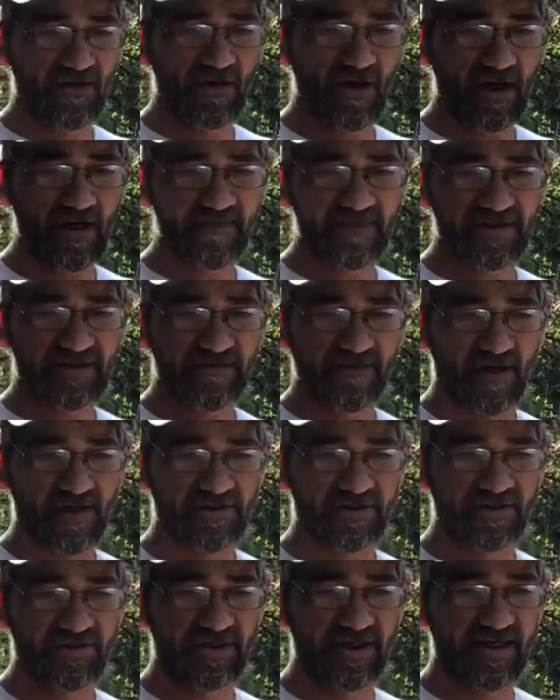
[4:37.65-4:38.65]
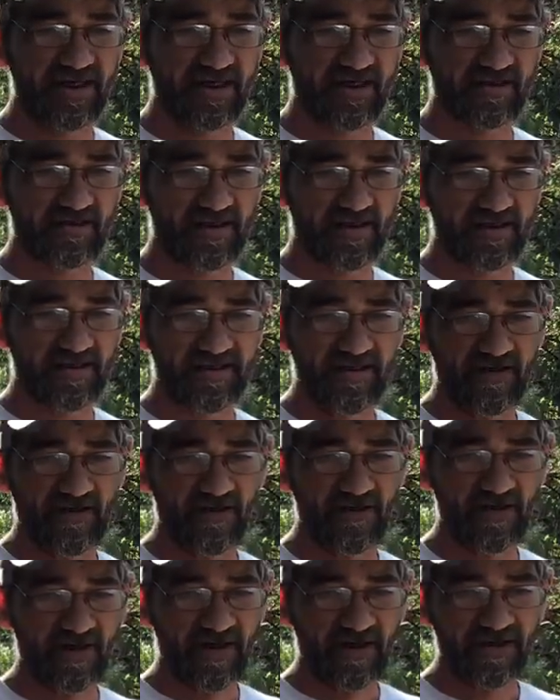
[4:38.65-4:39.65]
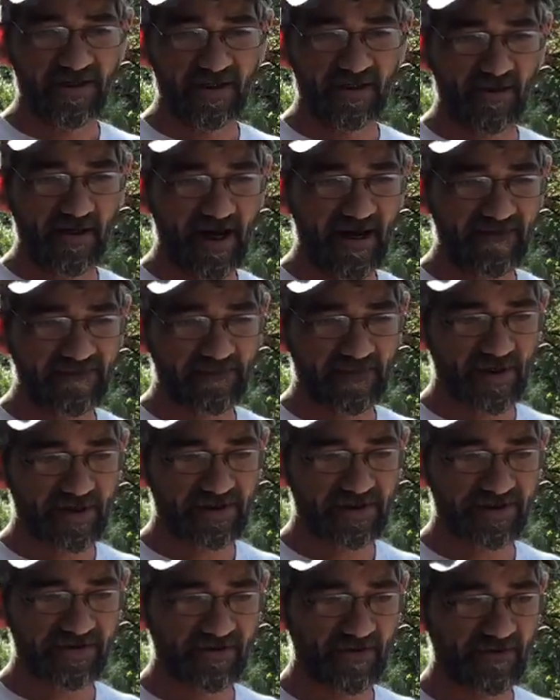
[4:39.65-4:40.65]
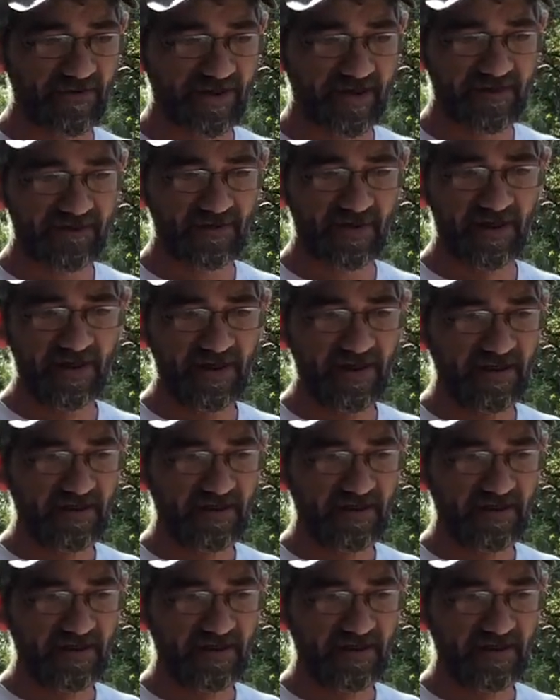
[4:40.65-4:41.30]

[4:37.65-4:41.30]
garbage brushes you get at, like, you know, the craft brushes or whatever.